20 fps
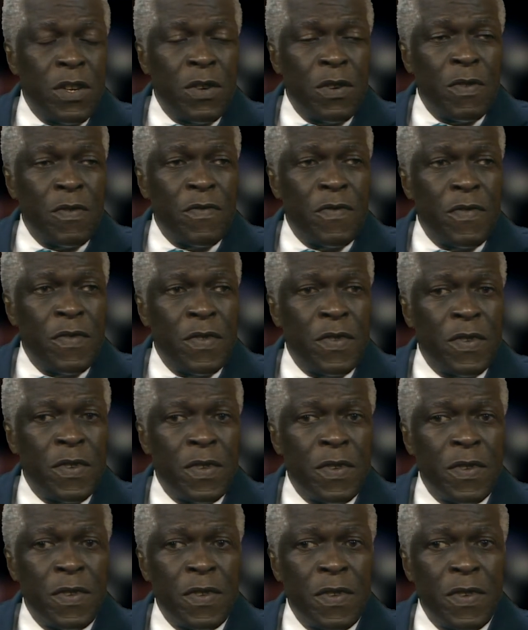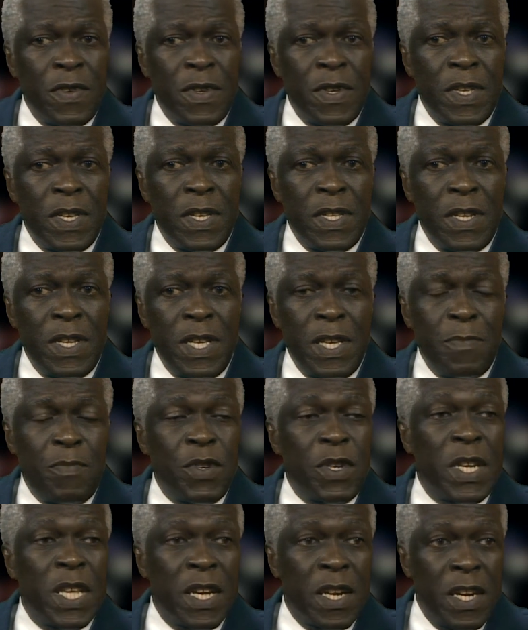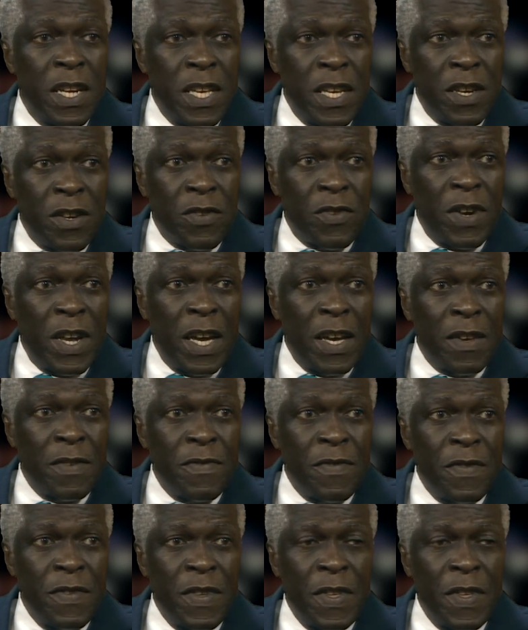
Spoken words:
of a particular aircraft.